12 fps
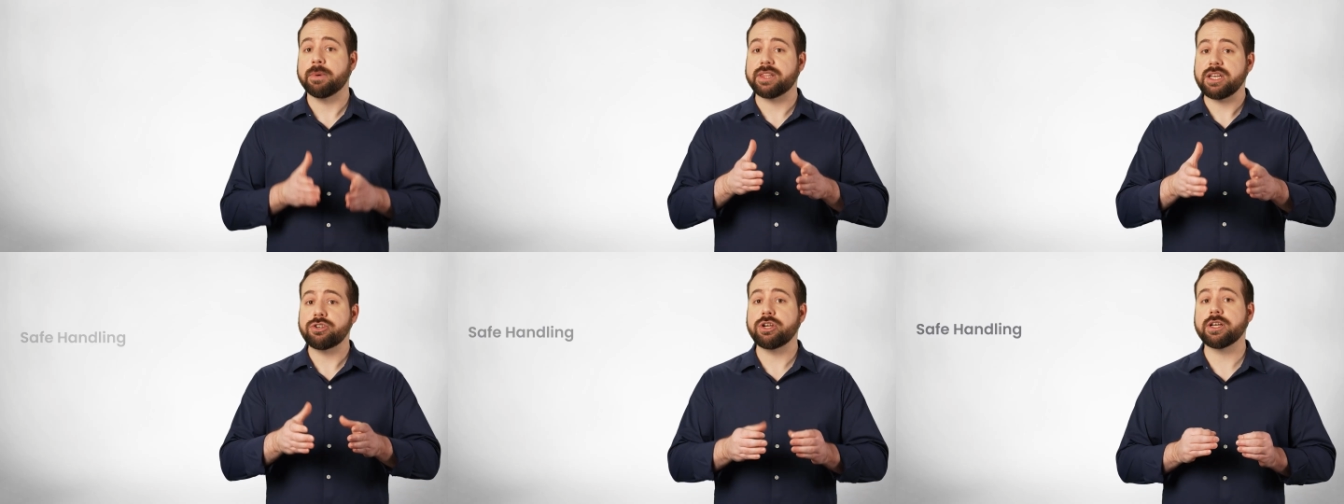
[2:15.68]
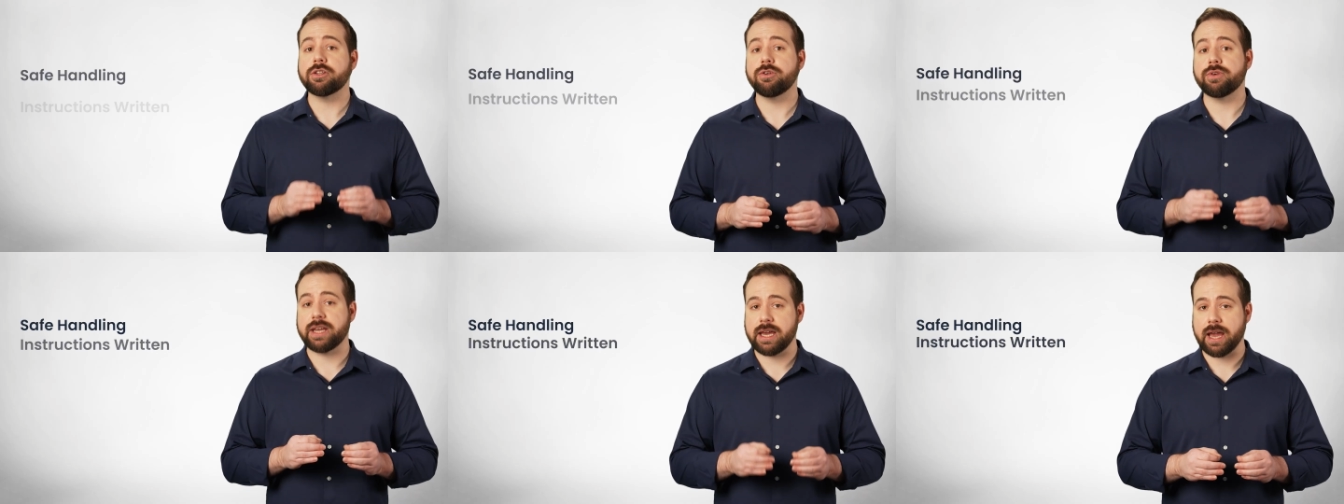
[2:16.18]
but these should
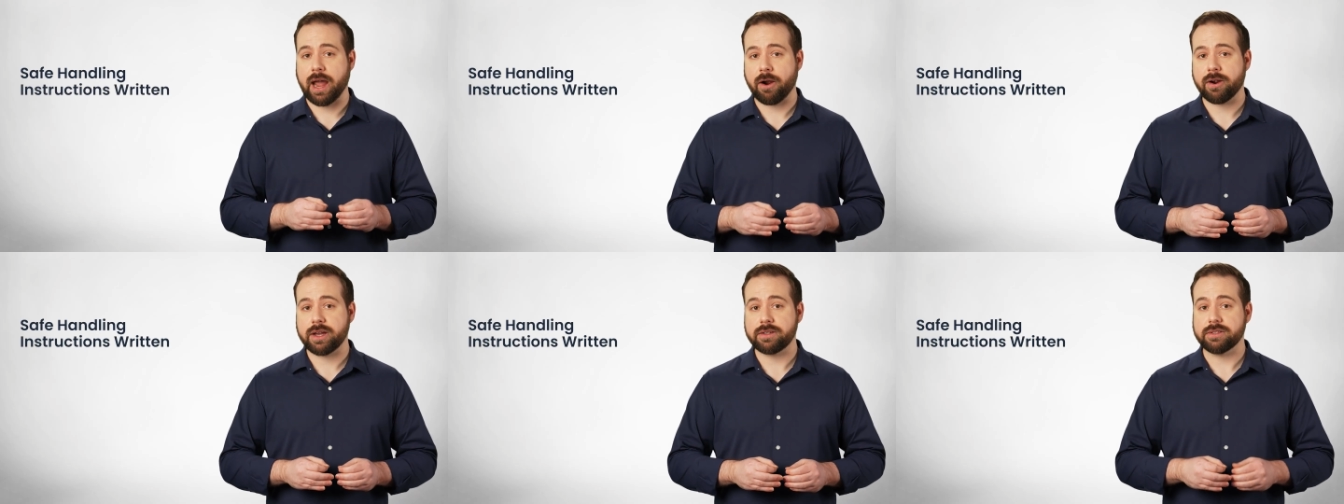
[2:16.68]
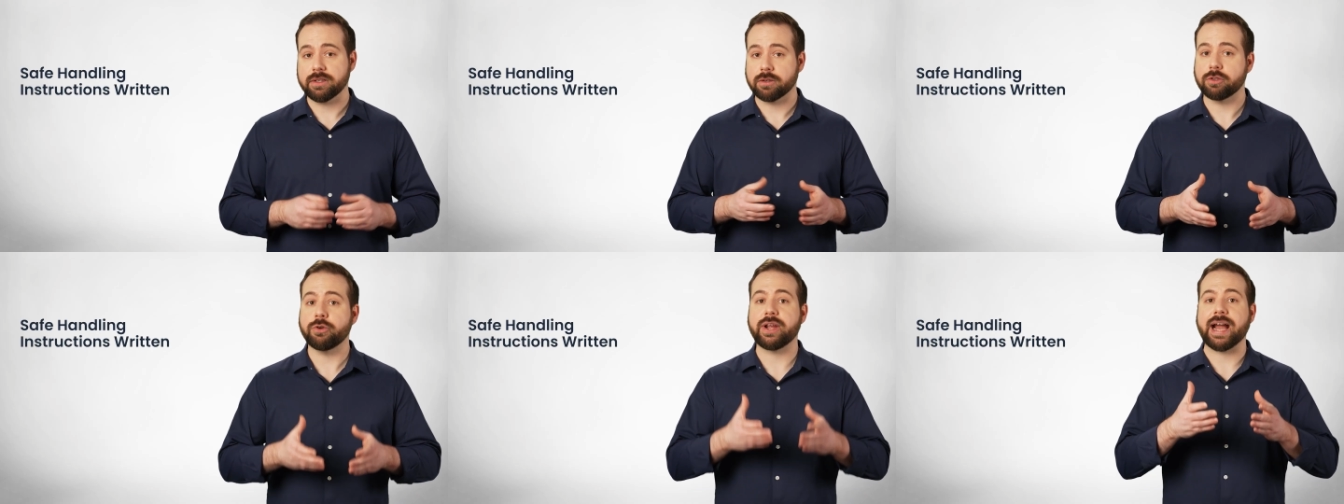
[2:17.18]
include key areas,
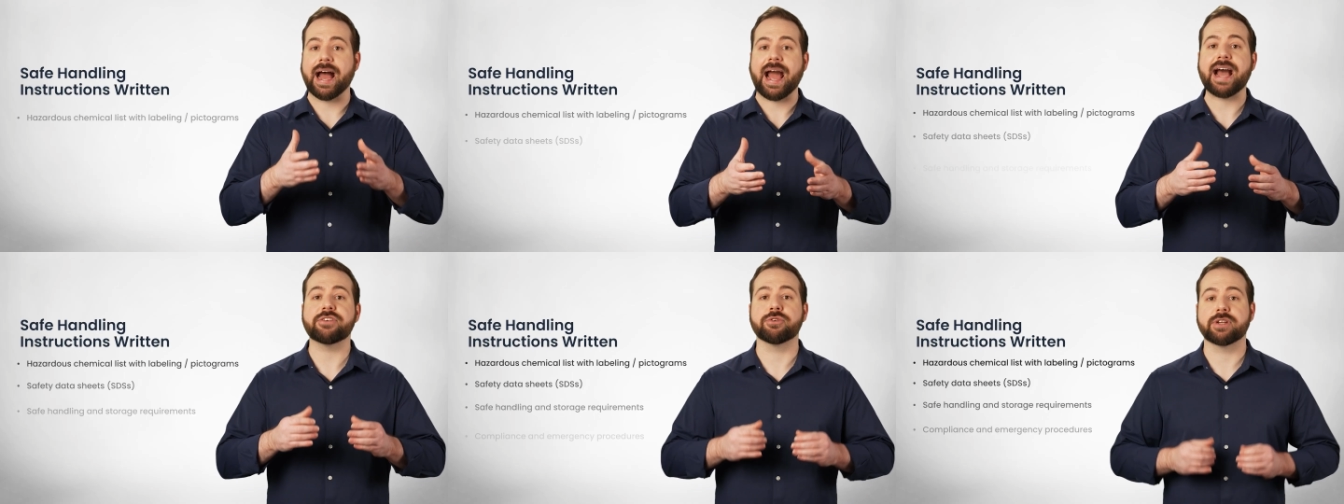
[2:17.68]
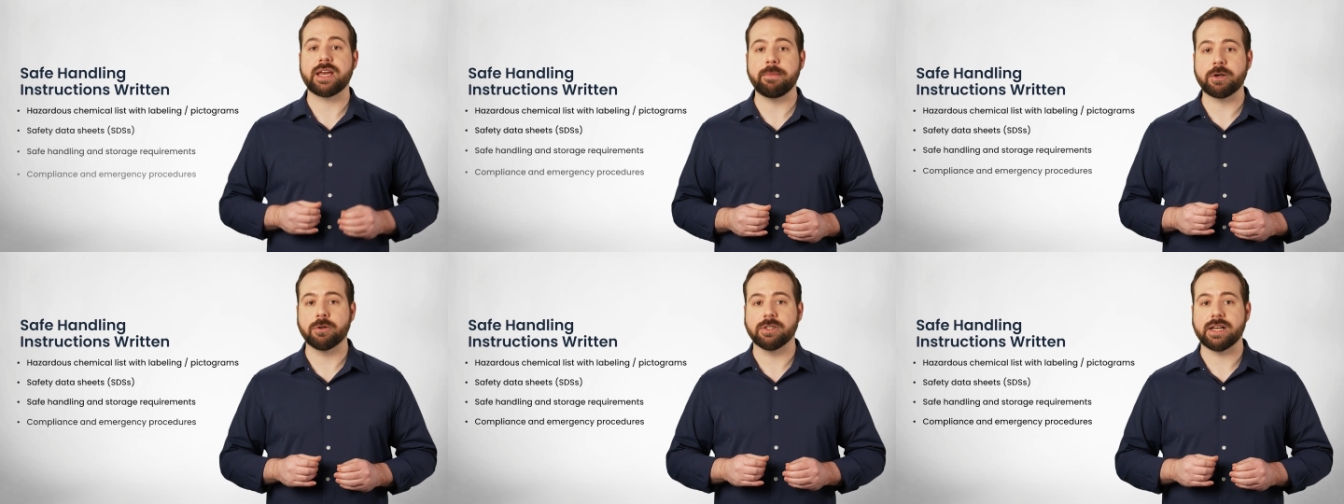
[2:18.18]
including a hazard
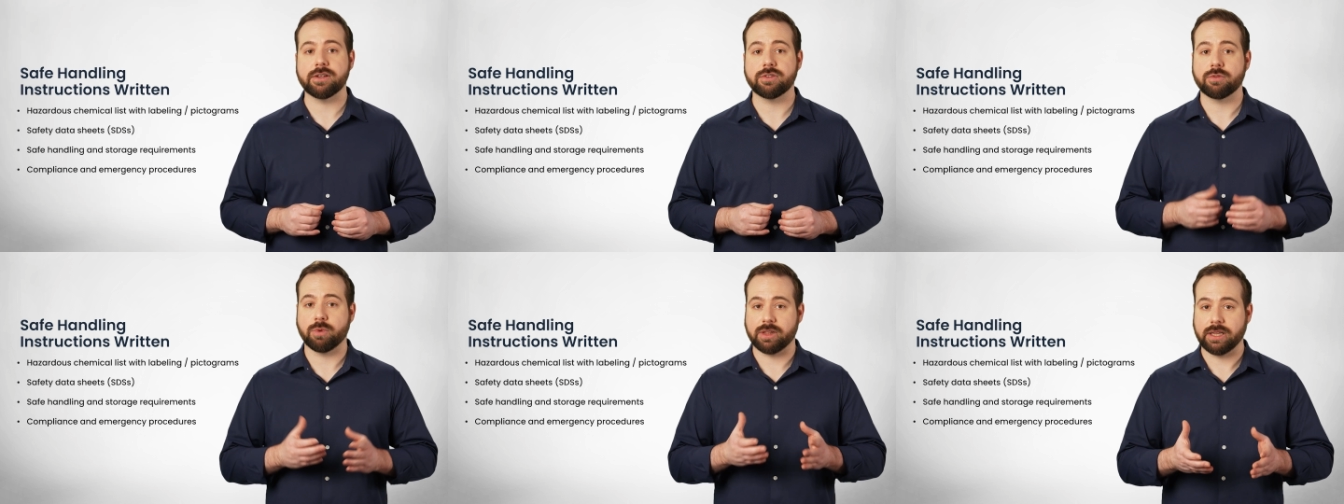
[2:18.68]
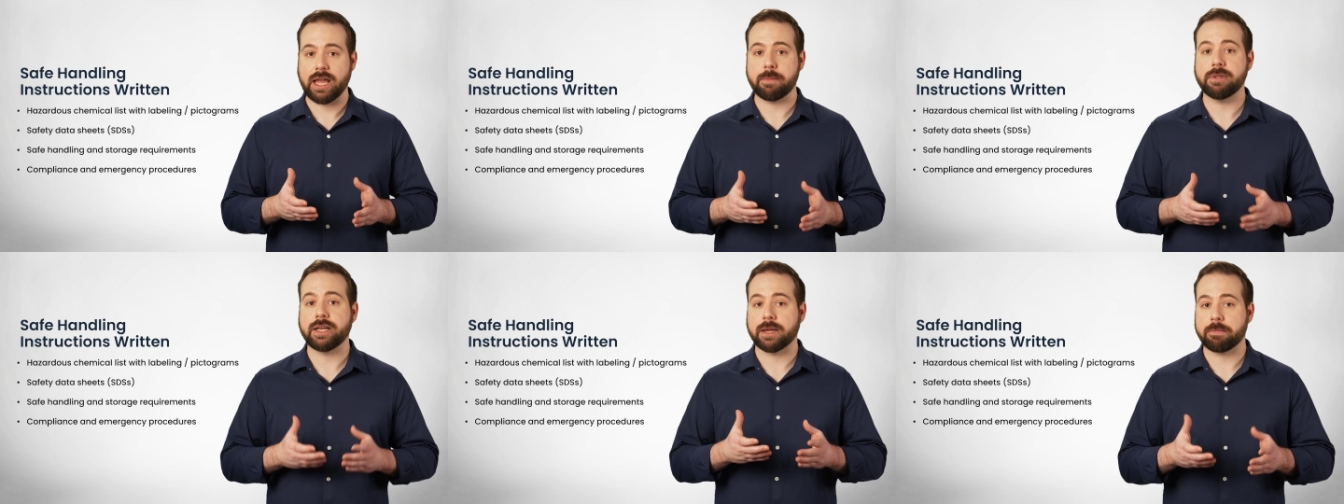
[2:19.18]
chemical list with
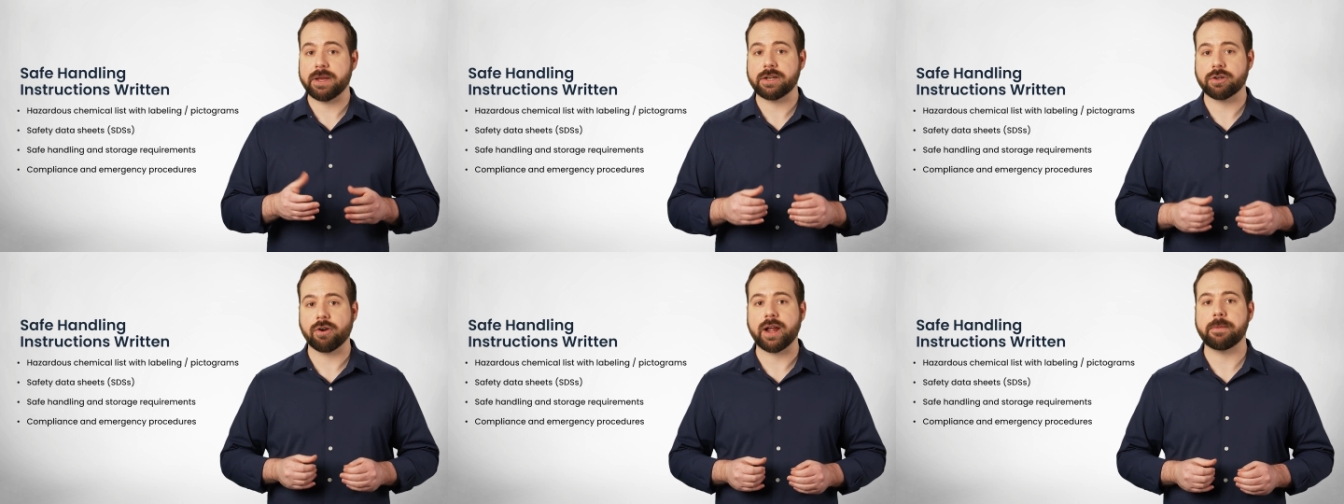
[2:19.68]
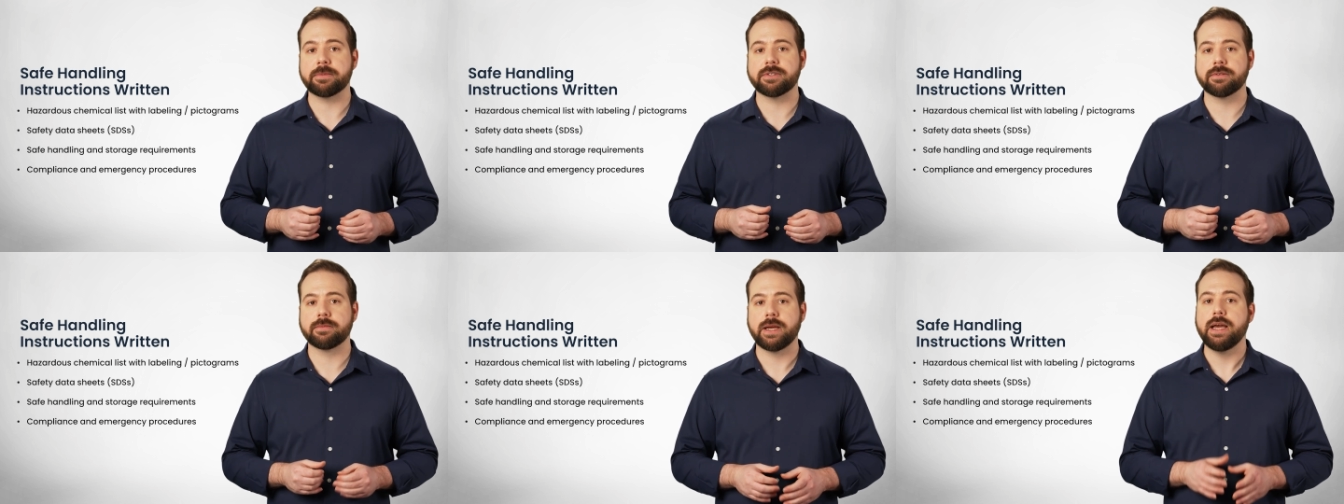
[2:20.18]
labeling and pictograms,